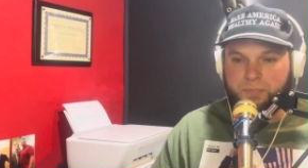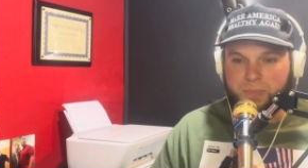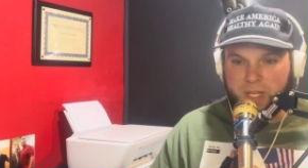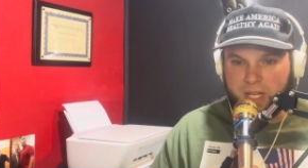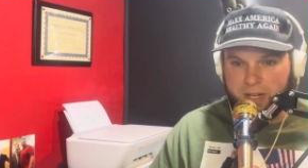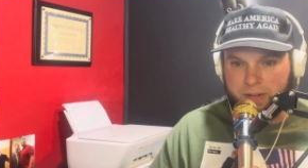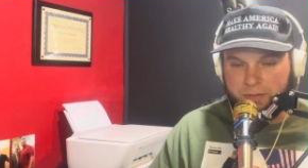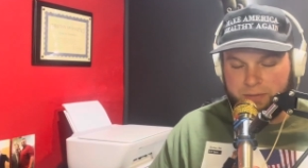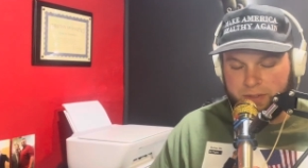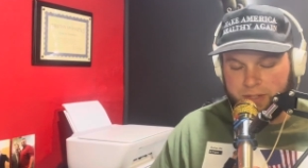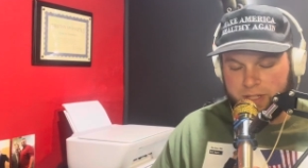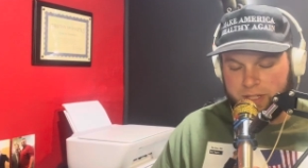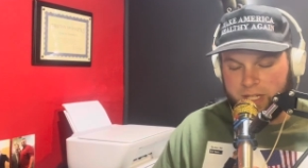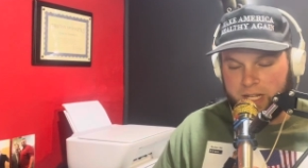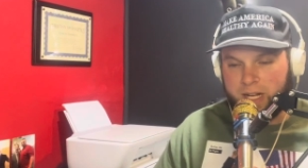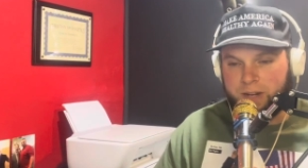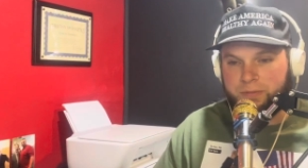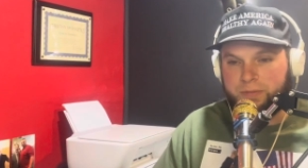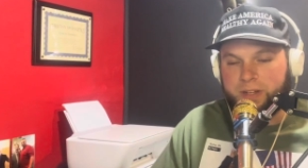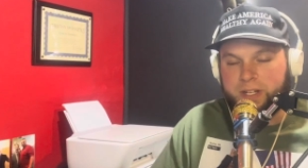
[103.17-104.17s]
Not afraid.
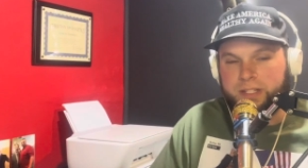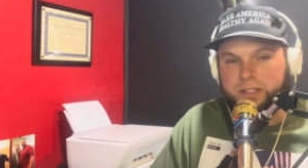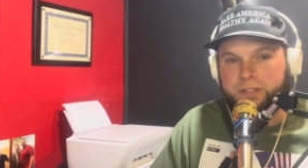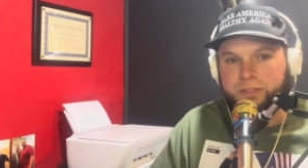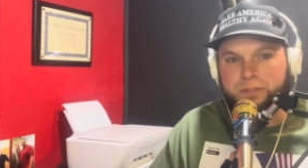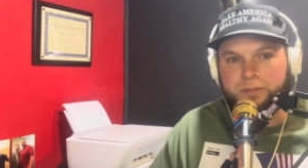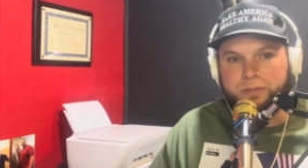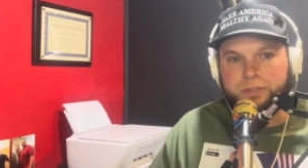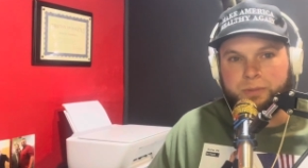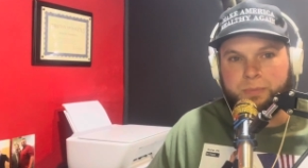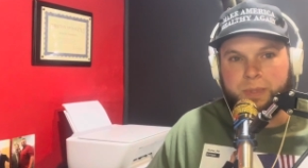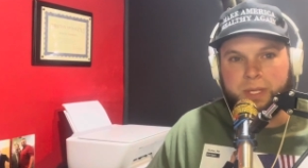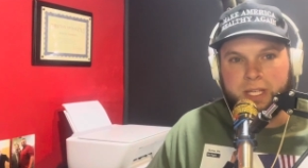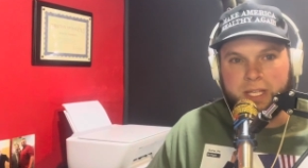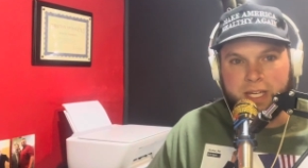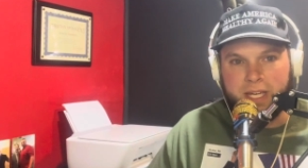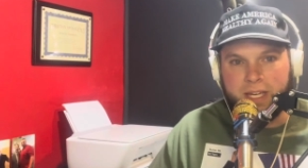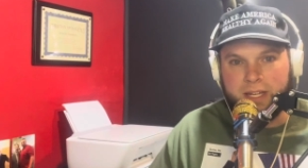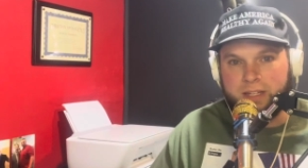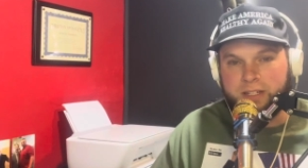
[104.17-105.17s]
Not afraid to to be
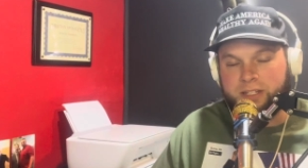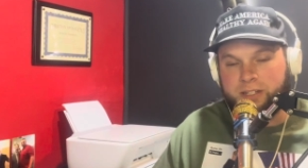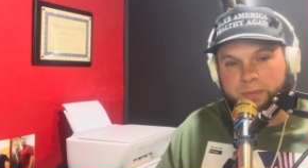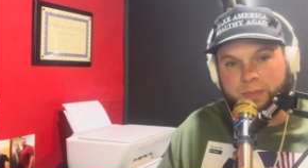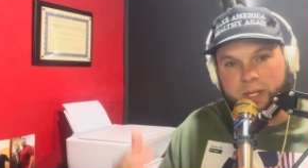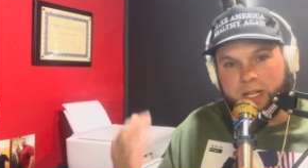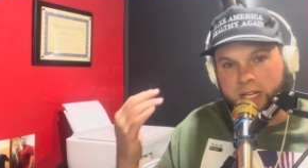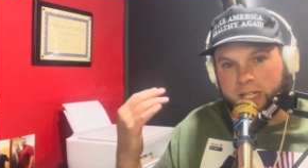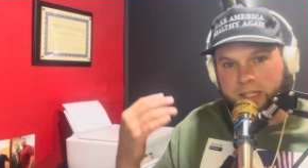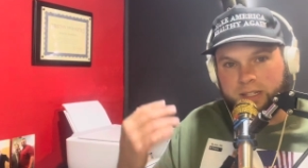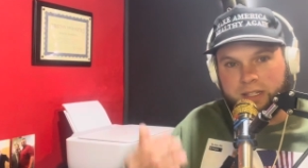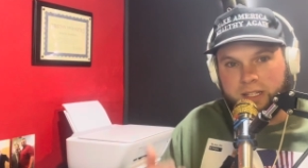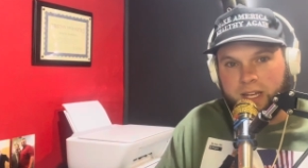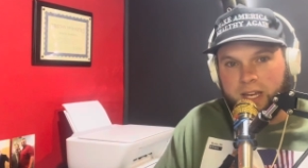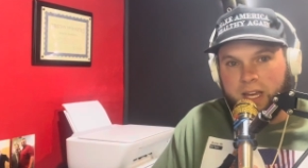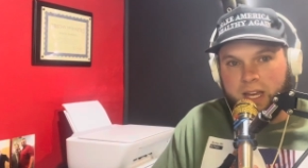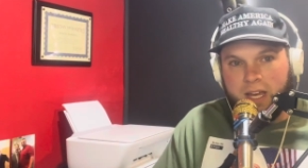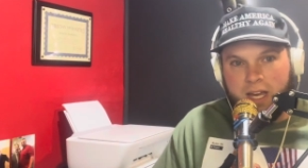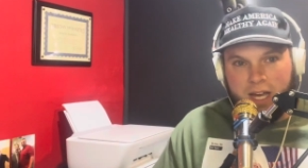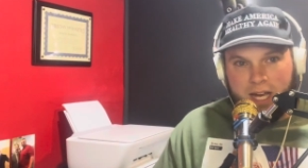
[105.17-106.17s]
engaged. I mean, I
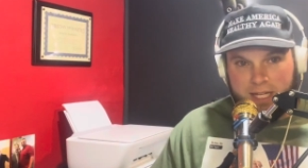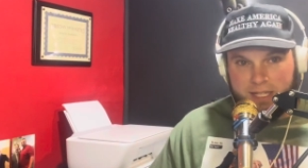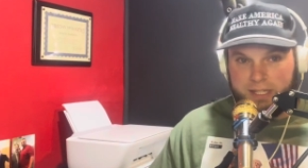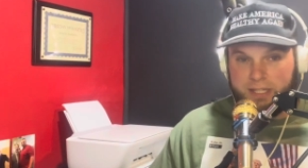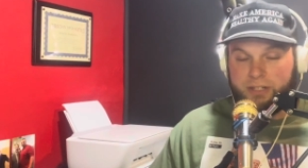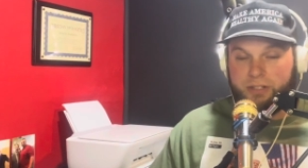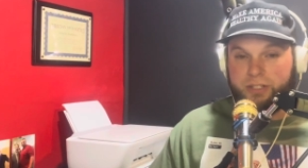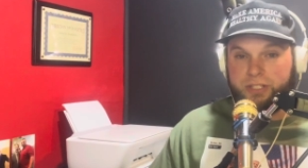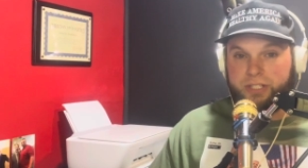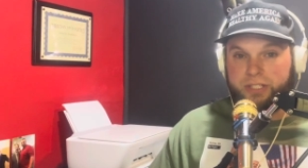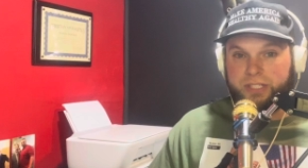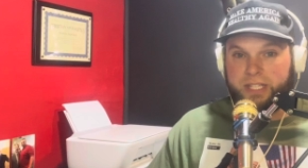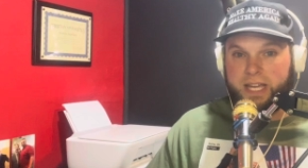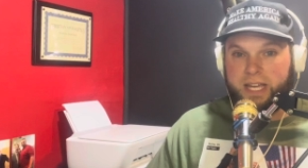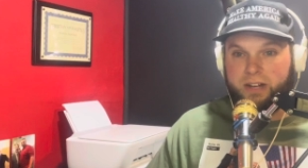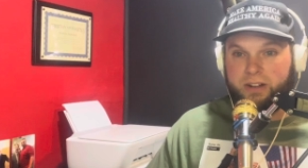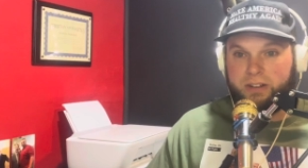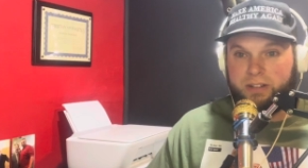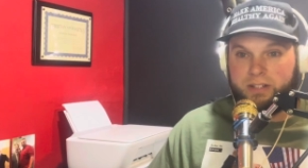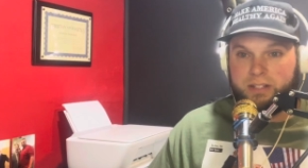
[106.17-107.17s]
I literally just
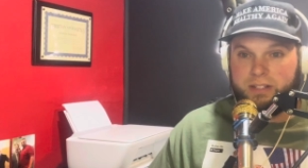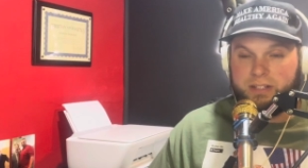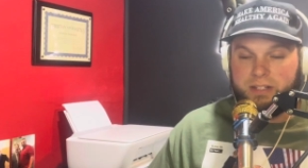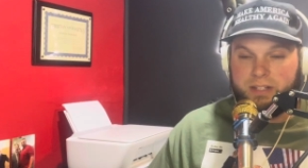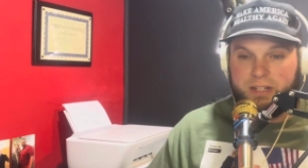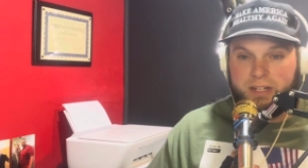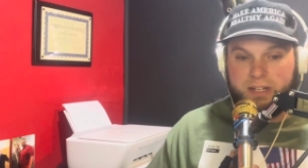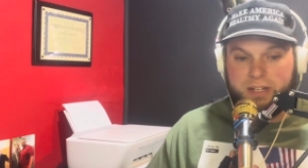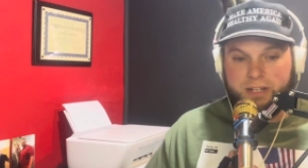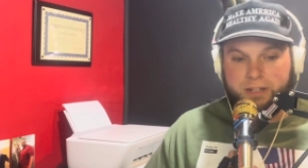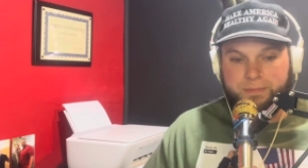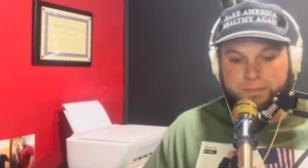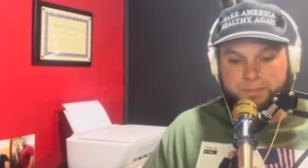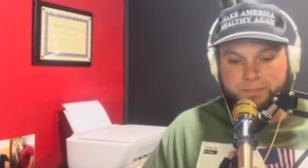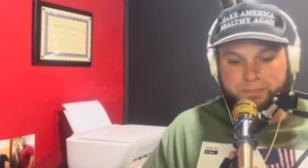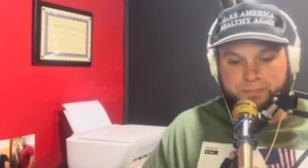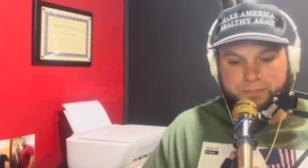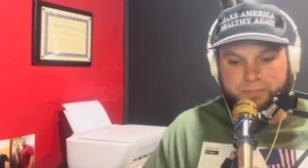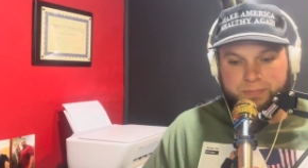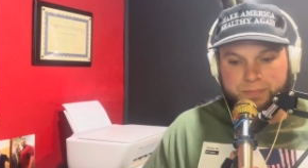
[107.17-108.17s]
had on
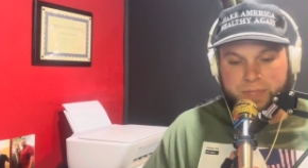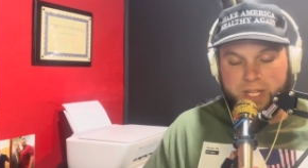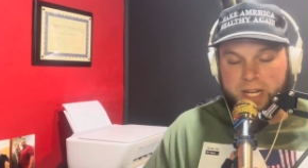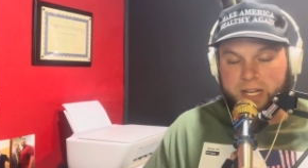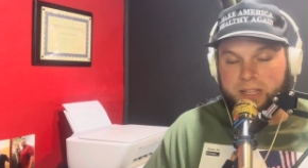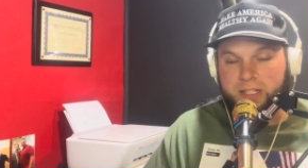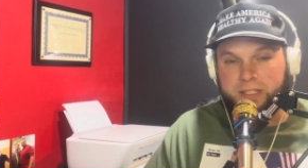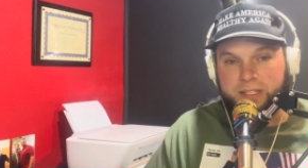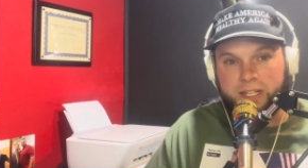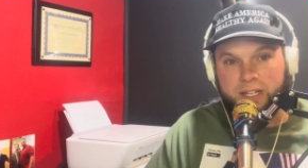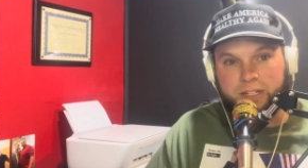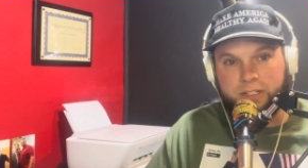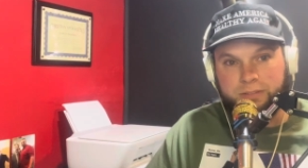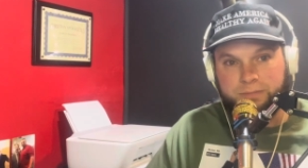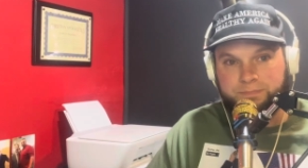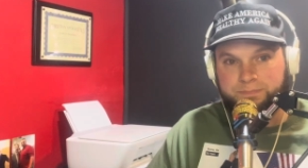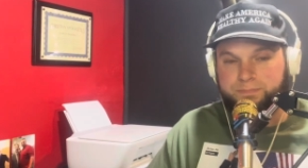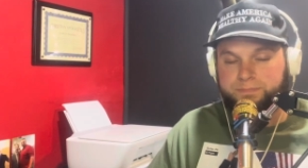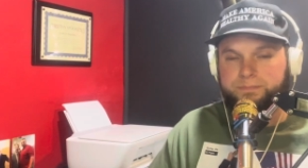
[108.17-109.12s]
um, Teddy Liddell.